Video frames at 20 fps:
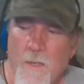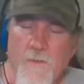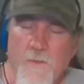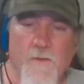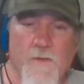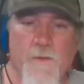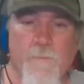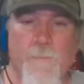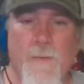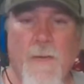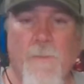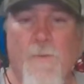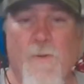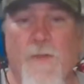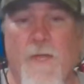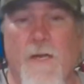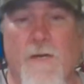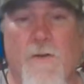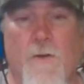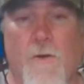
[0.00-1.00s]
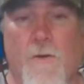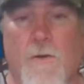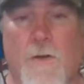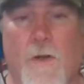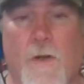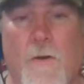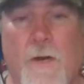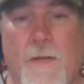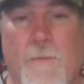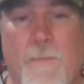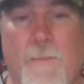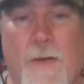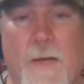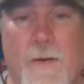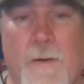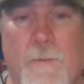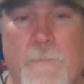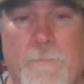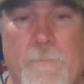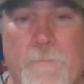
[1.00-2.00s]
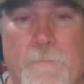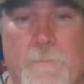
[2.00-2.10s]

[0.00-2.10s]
to the people that don't know any better,